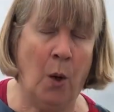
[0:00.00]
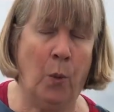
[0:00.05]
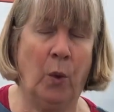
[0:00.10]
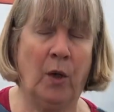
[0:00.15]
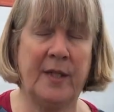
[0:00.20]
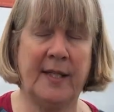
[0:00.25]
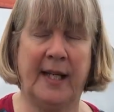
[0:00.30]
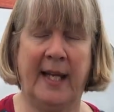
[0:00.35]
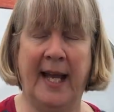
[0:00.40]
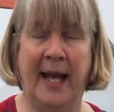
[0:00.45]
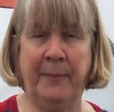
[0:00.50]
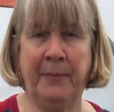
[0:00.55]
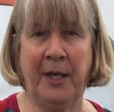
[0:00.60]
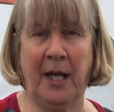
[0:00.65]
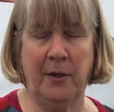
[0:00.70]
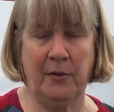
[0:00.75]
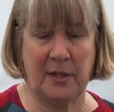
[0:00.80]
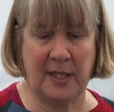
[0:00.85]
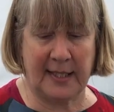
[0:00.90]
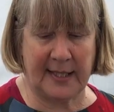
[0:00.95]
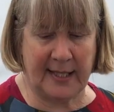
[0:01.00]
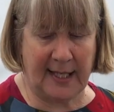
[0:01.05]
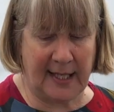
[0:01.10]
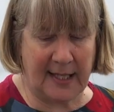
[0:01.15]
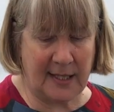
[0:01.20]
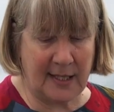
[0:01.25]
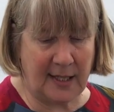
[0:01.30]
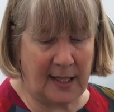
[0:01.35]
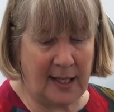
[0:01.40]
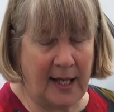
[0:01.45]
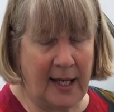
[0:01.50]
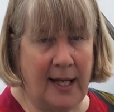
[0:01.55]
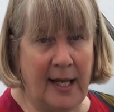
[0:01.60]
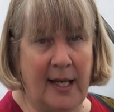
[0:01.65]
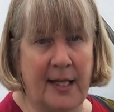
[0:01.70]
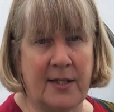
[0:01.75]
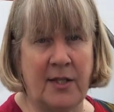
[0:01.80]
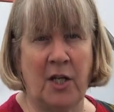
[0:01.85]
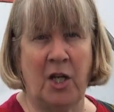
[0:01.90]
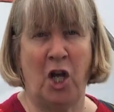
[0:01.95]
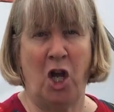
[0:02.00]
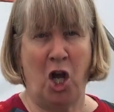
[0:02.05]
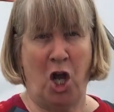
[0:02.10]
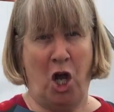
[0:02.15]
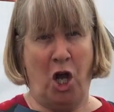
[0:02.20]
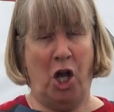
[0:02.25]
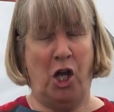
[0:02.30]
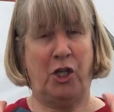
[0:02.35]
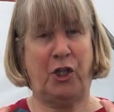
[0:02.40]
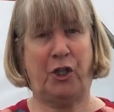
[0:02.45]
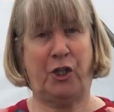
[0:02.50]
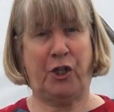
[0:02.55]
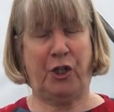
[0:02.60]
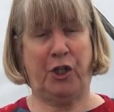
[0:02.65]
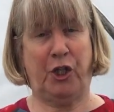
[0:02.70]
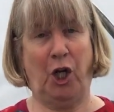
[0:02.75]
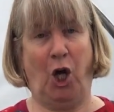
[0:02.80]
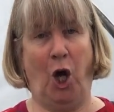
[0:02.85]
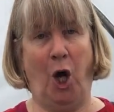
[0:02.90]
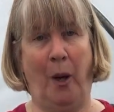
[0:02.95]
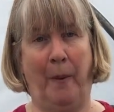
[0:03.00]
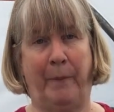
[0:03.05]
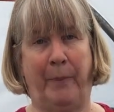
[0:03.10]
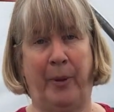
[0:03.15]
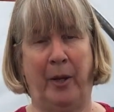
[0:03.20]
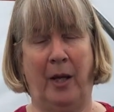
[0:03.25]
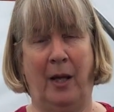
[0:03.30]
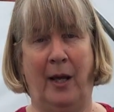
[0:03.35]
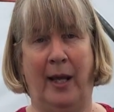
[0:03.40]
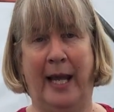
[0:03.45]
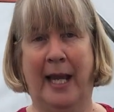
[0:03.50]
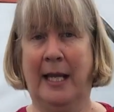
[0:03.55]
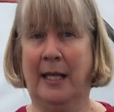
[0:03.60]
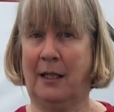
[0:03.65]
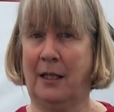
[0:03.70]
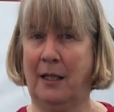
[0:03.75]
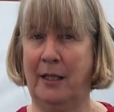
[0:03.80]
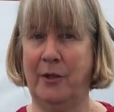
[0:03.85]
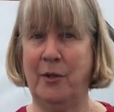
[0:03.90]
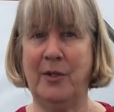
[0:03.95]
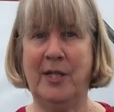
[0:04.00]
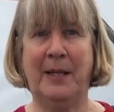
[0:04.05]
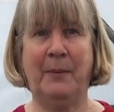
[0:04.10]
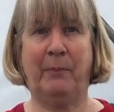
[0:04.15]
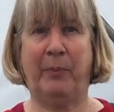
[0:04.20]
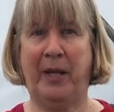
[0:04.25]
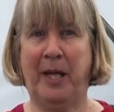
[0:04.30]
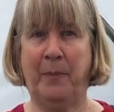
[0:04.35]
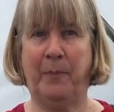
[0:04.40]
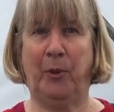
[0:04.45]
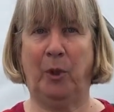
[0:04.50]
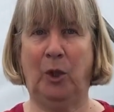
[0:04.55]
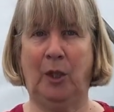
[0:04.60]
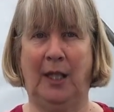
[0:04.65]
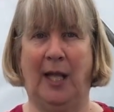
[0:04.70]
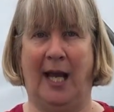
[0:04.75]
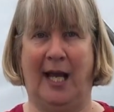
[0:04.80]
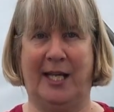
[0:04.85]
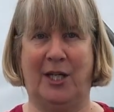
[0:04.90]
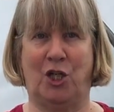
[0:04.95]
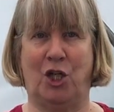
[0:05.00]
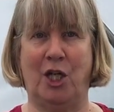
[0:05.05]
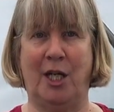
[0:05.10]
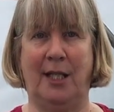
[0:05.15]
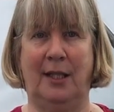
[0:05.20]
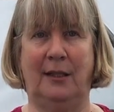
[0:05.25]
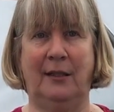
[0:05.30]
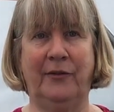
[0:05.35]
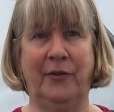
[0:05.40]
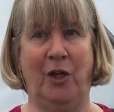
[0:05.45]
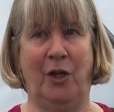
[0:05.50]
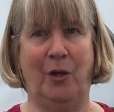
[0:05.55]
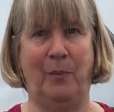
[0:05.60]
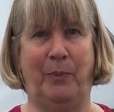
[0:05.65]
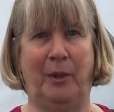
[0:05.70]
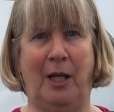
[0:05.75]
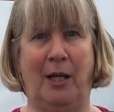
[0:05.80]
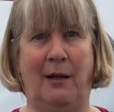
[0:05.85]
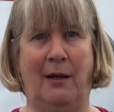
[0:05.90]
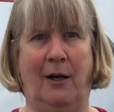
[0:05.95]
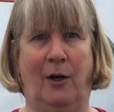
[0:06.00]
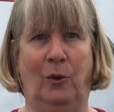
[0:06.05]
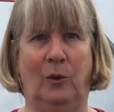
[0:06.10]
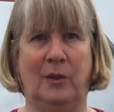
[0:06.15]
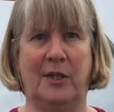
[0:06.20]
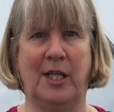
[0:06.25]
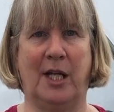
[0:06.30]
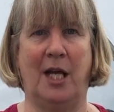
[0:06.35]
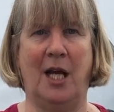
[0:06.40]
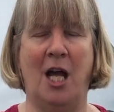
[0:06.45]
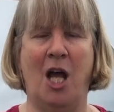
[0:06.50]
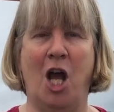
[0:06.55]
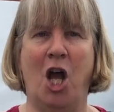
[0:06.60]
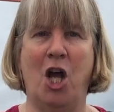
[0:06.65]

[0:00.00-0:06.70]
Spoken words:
What I am going to say to you is, stop including people like Jill, new plot holder.